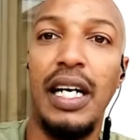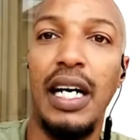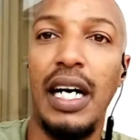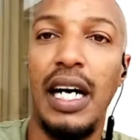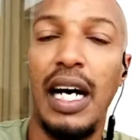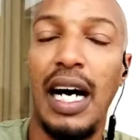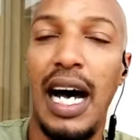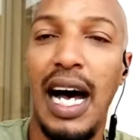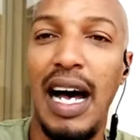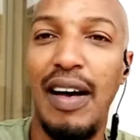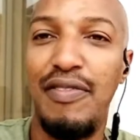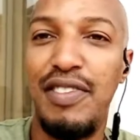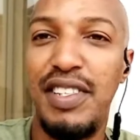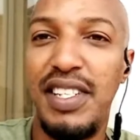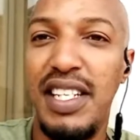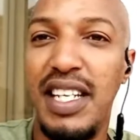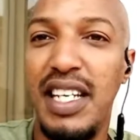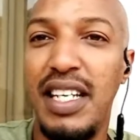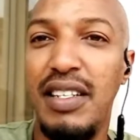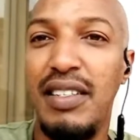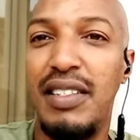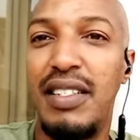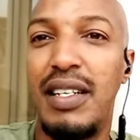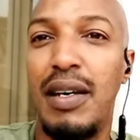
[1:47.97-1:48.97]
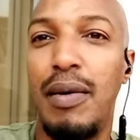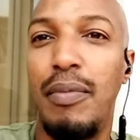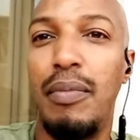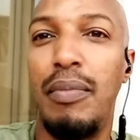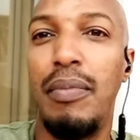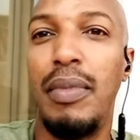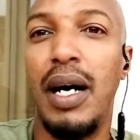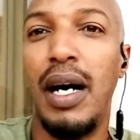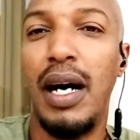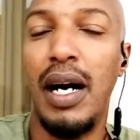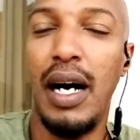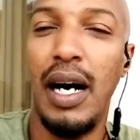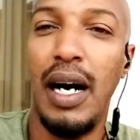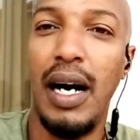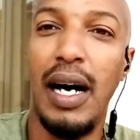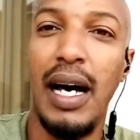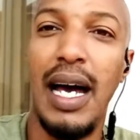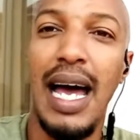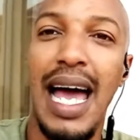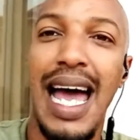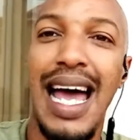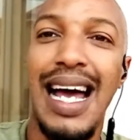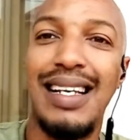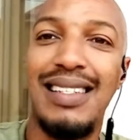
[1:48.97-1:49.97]
Uh, I've seen some uh,
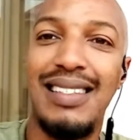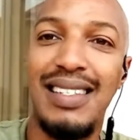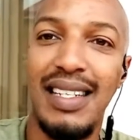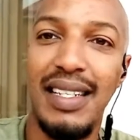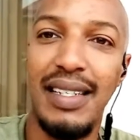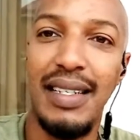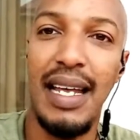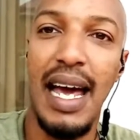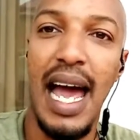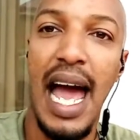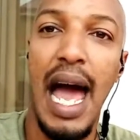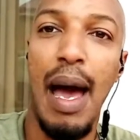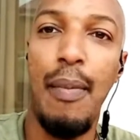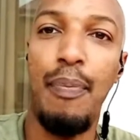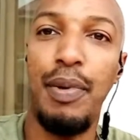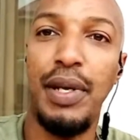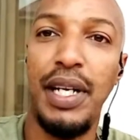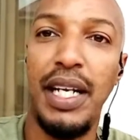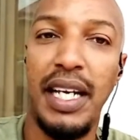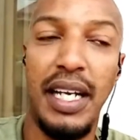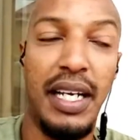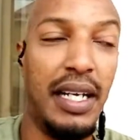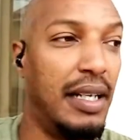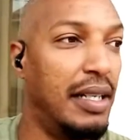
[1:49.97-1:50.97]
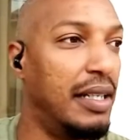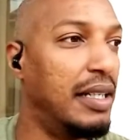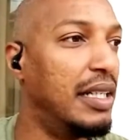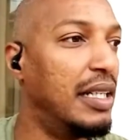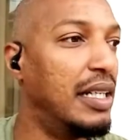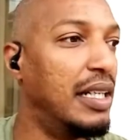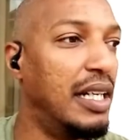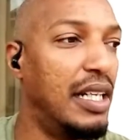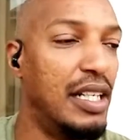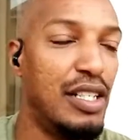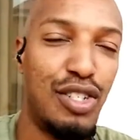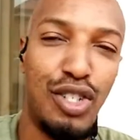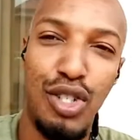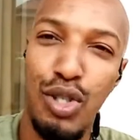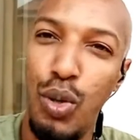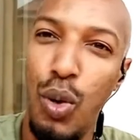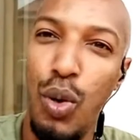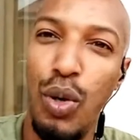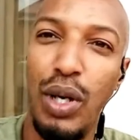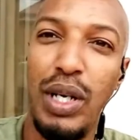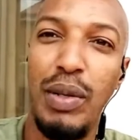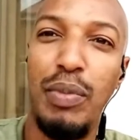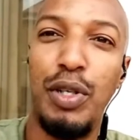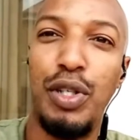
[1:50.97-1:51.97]
exit happening
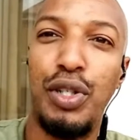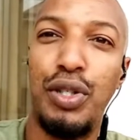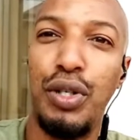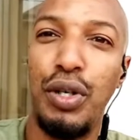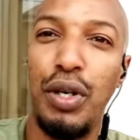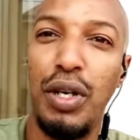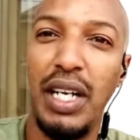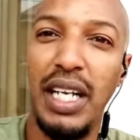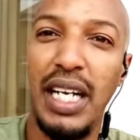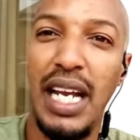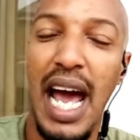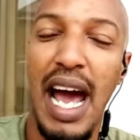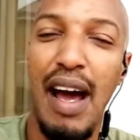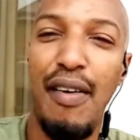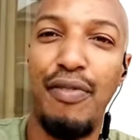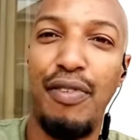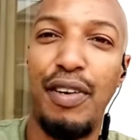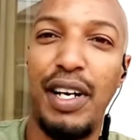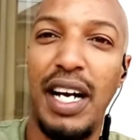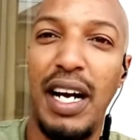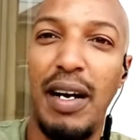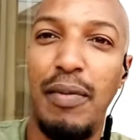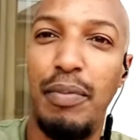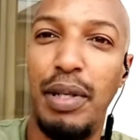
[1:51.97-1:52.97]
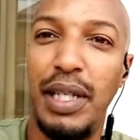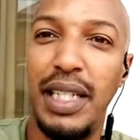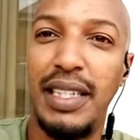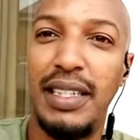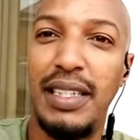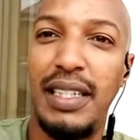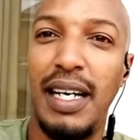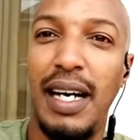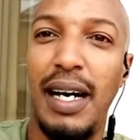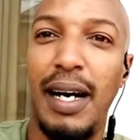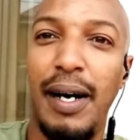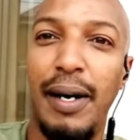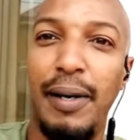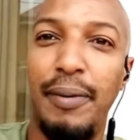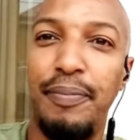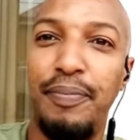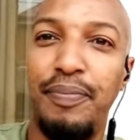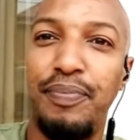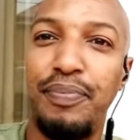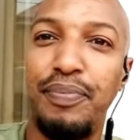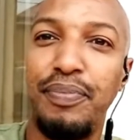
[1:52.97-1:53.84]
slowly but surely in Africa. But um,